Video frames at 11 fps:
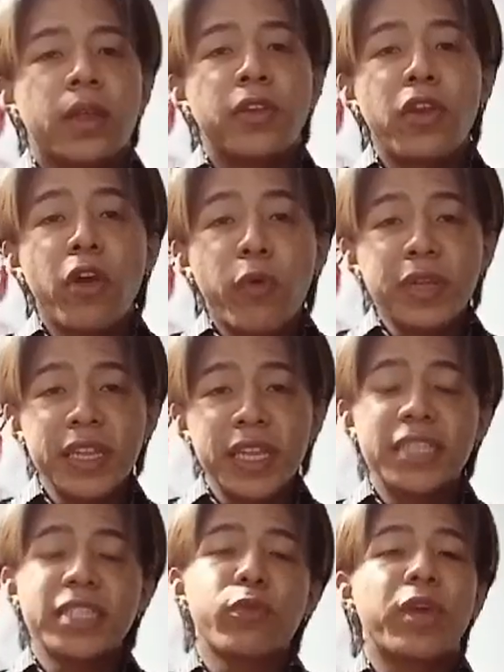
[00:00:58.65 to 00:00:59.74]
Knowing
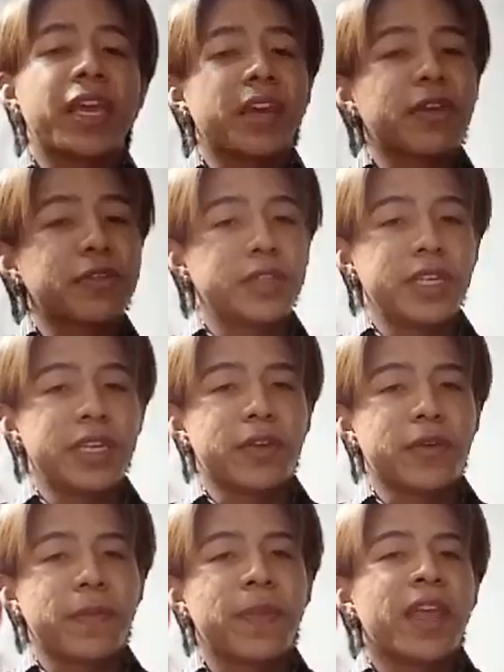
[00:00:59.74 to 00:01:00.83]
this, we can
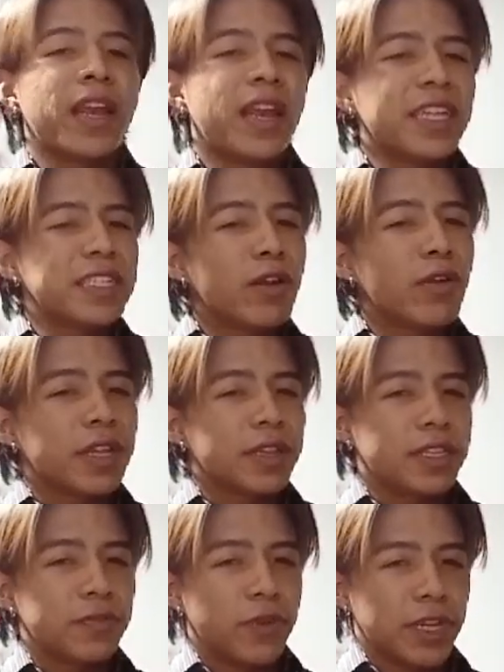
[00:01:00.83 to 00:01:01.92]
continue. Let's look at
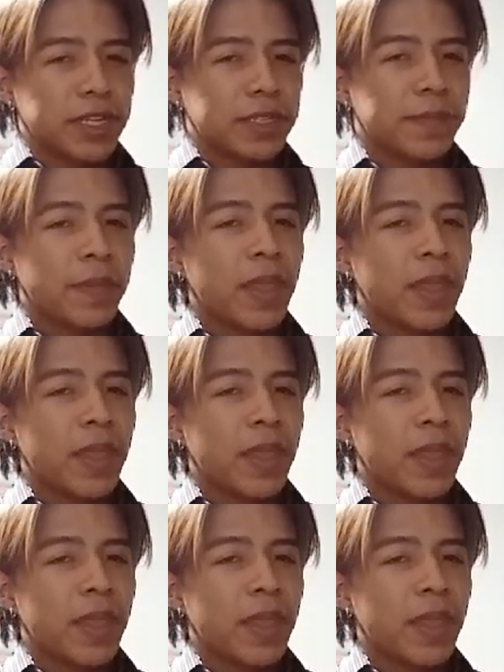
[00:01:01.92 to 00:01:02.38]
this phrase.